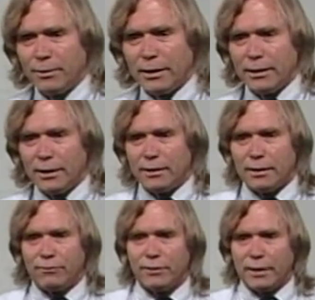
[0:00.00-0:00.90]
beginning and
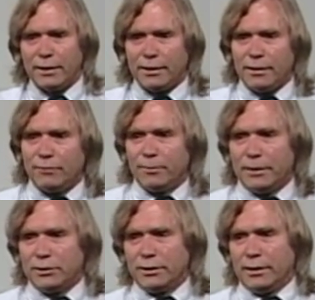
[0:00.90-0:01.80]
then forget it, never
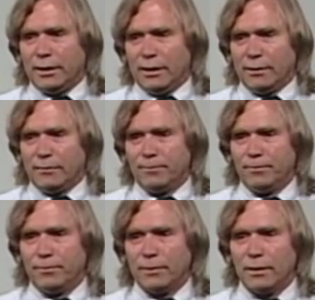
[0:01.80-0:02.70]
mention it again.
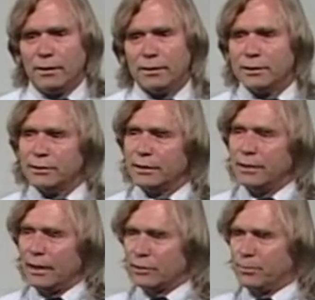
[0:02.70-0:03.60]
This is the
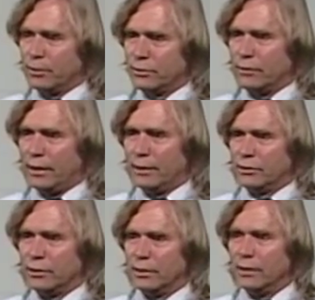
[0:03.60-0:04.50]
textbook
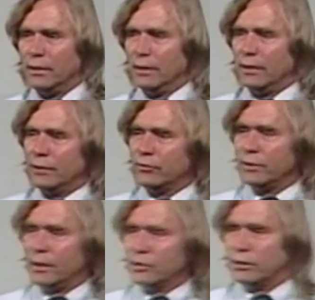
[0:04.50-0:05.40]
strategy.
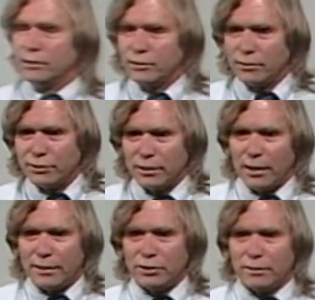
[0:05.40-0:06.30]
Introduction to
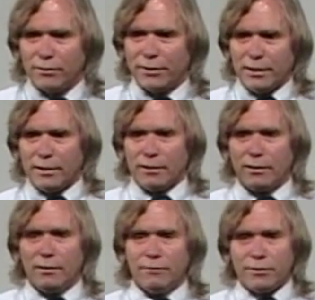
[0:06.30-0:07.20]
Sociological Thinking.
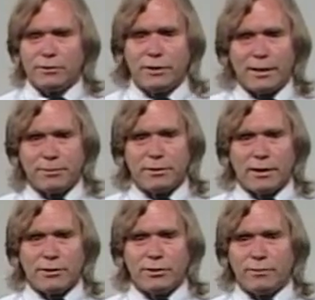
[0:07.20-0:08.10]
First chapter
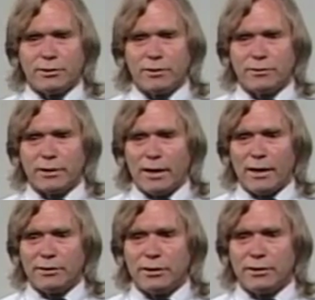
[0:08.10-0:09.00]
tells you what
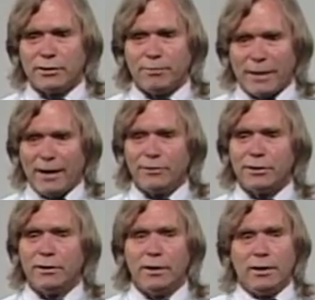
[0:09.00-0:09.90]
sociology is
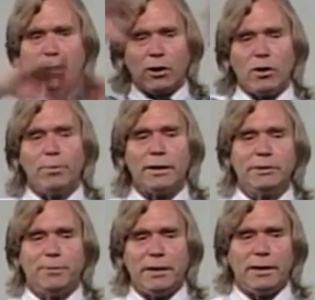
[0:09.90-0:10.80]
about, globally
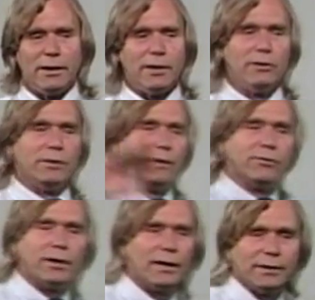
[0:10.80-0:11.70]
speaking, and you
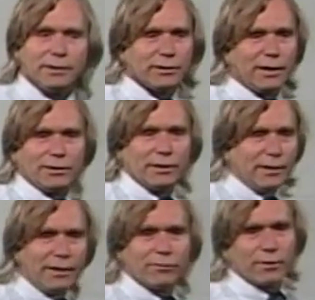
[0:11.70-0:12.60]
never again discuss it
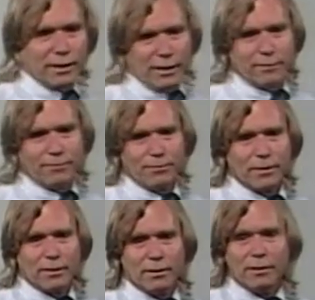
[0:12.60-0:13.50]
ever again.
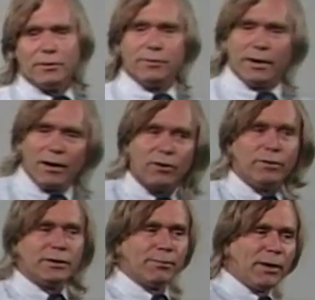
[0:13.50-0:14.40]
You now
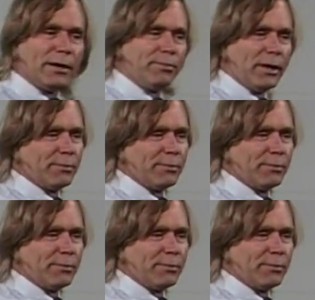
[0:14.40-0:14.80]
go into part,